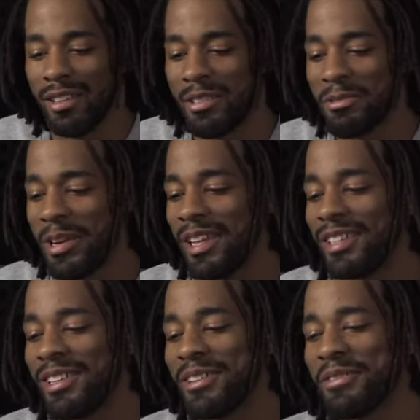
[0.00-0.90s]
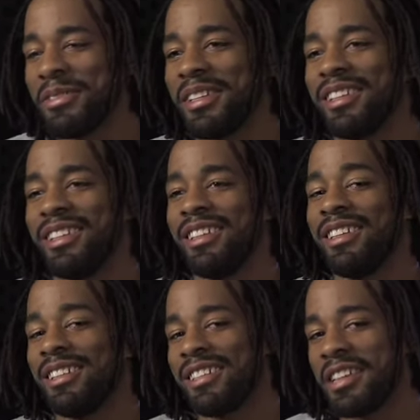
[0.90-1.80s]
the red turf,
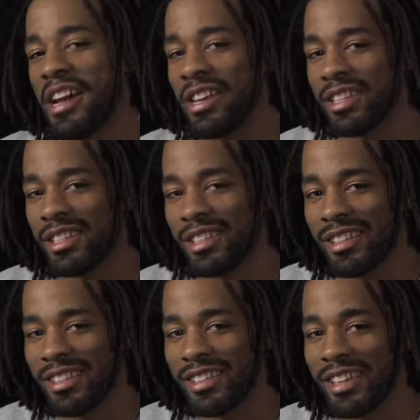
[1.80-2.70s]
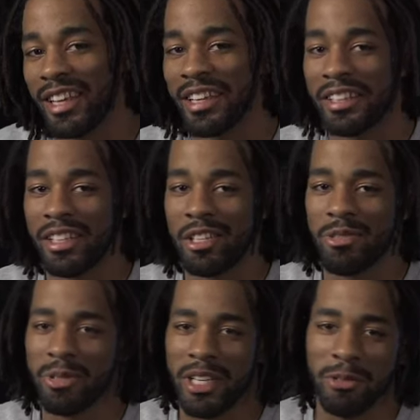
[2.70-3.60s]
it's nice. They kind of get
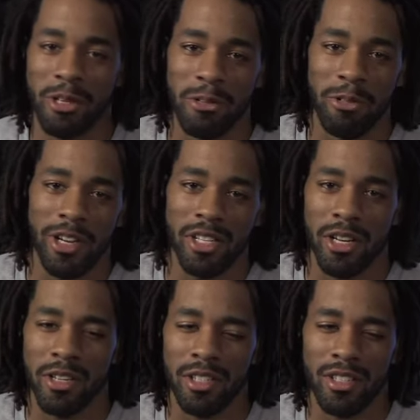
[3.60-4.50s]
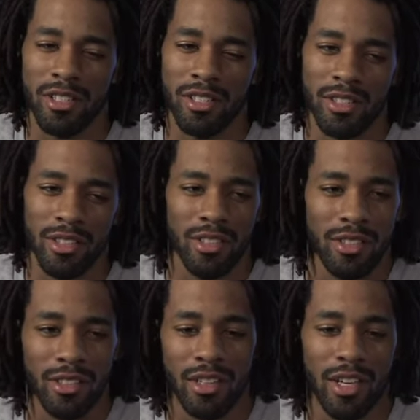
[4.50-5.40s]
you when they wear the red jerseys.
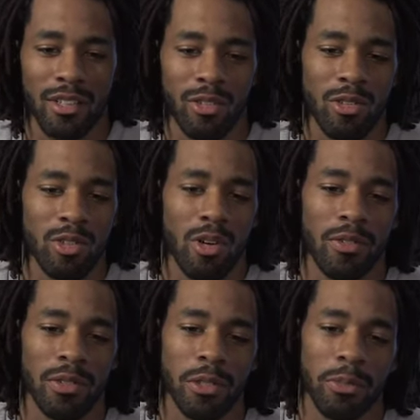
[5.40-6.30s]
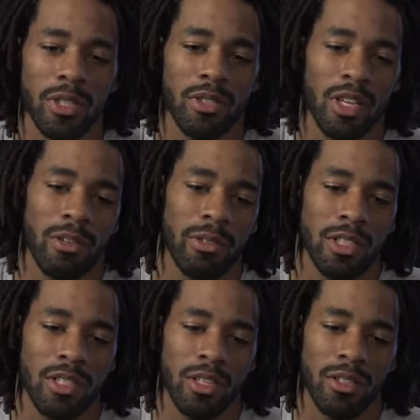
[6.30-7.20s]
Kind of throws you off a little bit. You can't
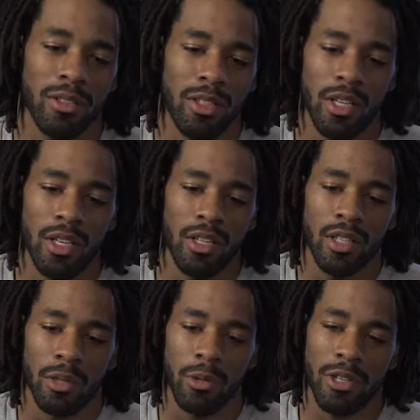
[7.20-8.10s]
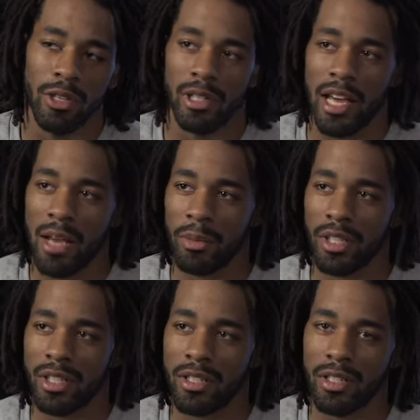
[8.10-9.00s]
really tell like where their
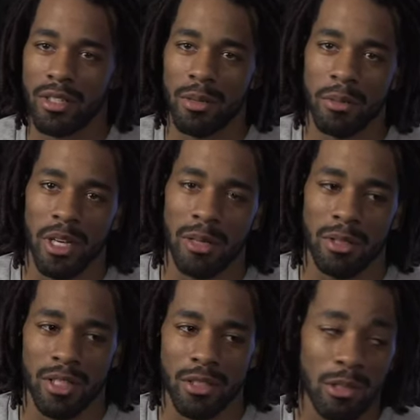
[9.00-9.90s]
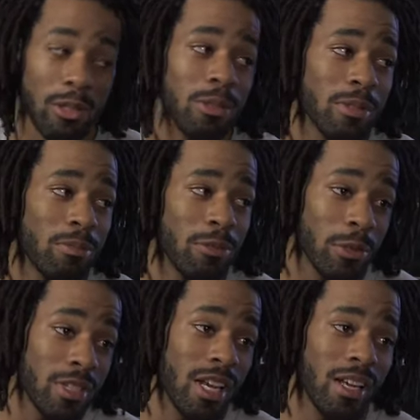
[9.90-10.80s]
alignment is at sometimes because you lose them
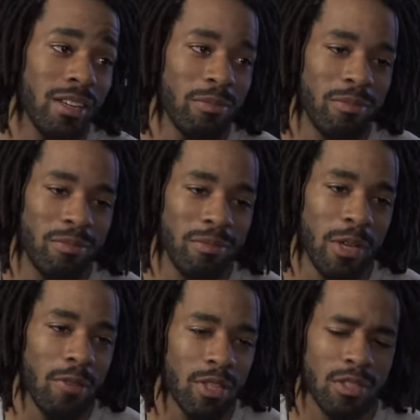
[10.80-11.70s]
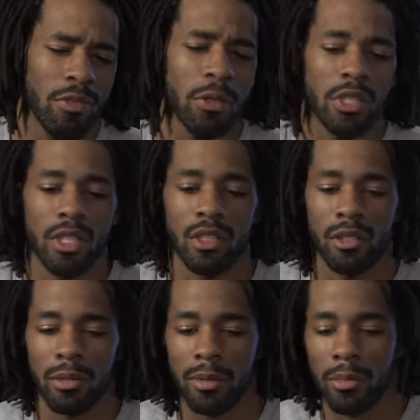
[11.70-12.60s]
for a second. You have to just focus in a
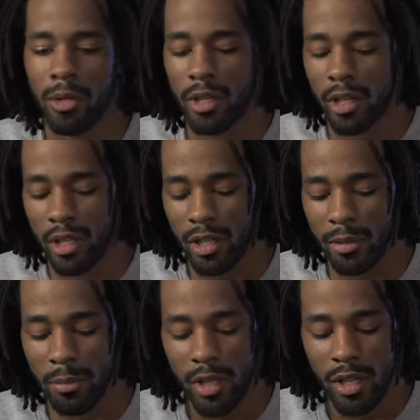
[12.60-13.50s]
little bit more. Um,